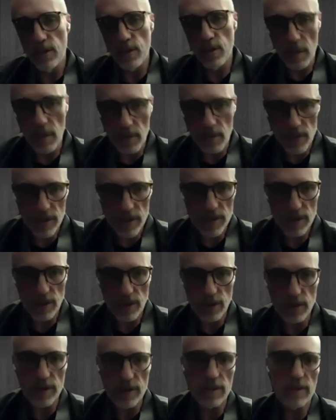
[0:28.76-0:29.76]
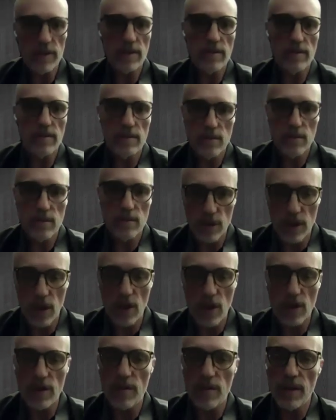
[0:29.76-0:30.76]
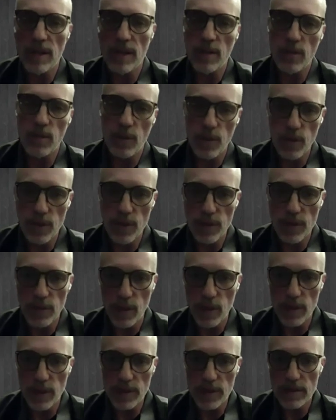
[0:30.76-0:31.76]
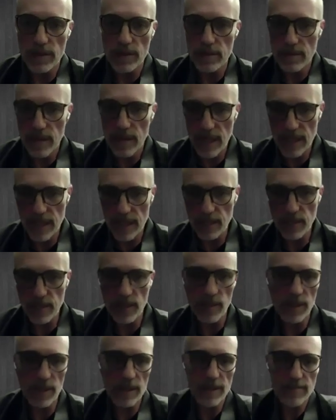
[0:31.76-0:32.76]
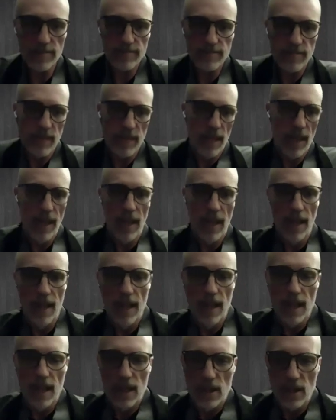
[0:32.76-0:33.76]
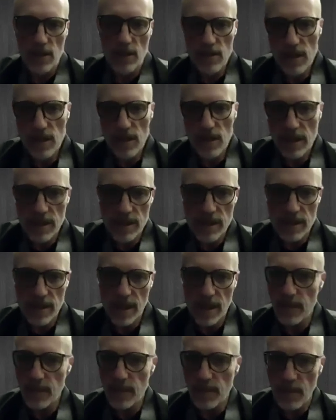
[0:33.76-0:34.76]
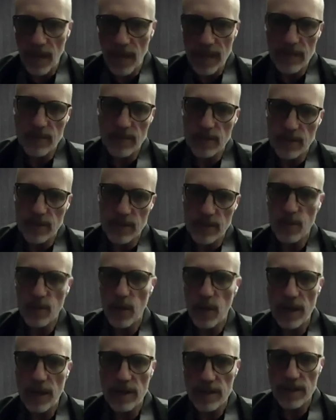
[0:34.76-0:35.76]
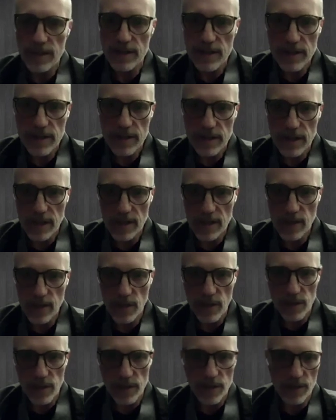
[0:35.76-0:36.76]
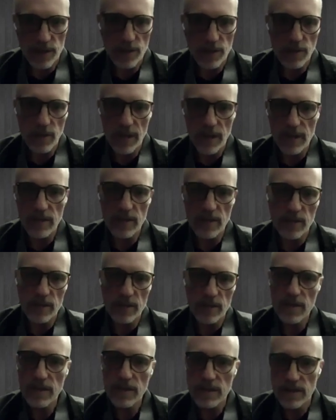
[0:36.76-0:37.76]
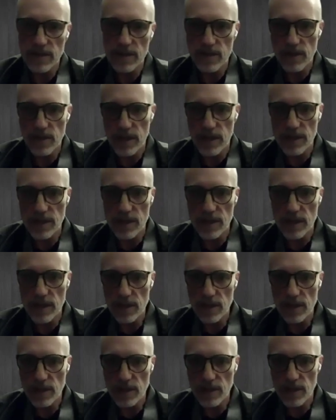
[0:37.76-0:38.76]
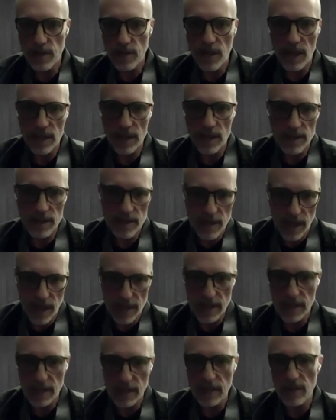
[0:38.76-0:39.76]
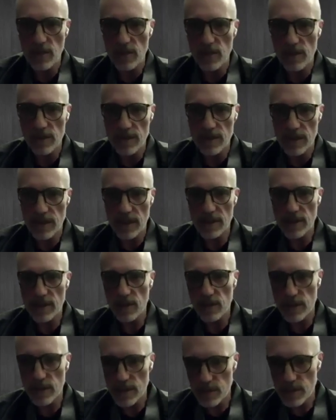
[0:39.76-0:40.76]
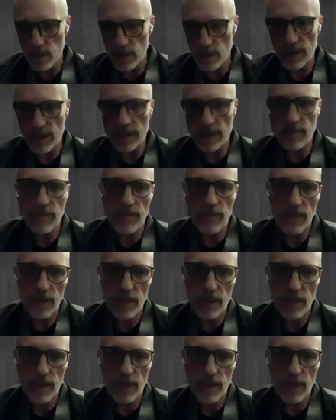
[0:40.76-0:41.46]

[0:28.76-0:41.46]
Remember the slogans, recall them at appropriate moments, and implement them. Lojong is a type of mindfulness practice, and as we all know, mindfulness is a translation of the Pali sati or the Sanskrit smriti,